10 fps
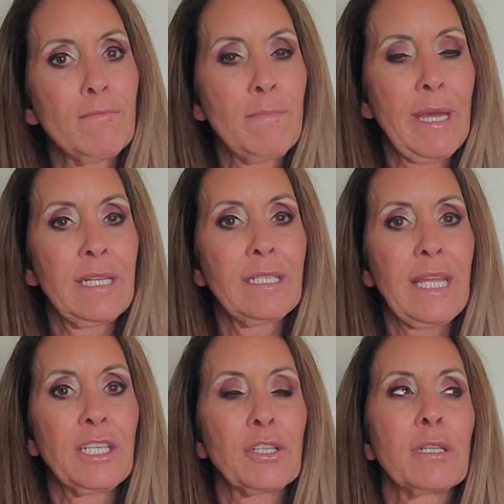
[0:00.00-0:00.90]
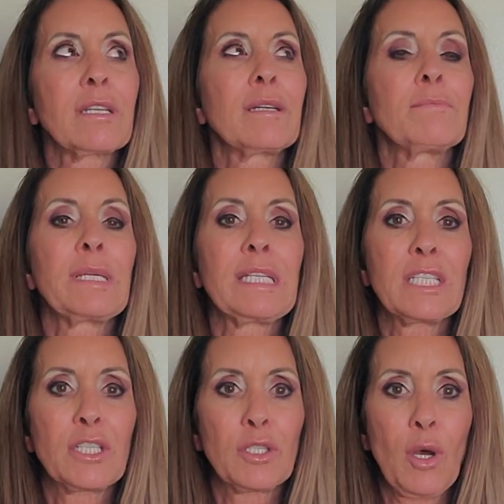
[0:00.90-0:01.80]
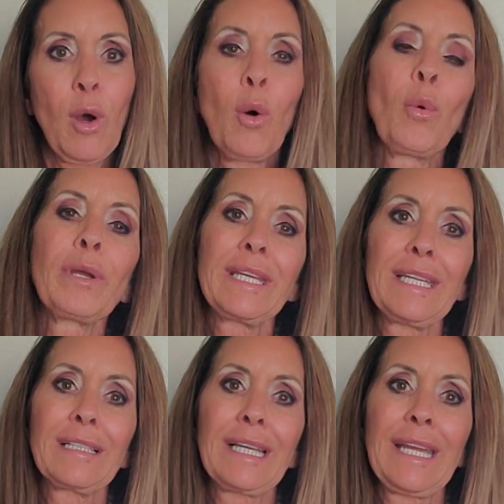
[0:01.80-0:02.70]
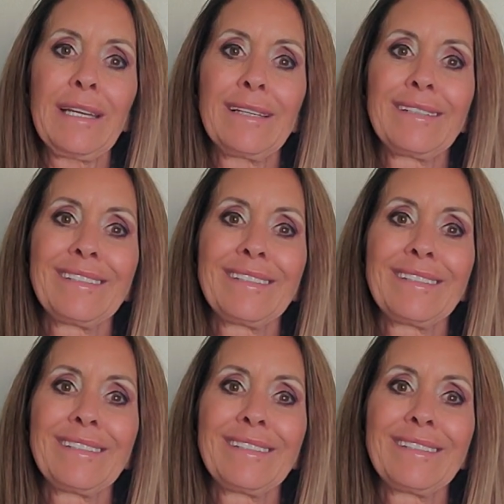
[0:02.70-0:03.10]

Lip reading: meditation can be so healing.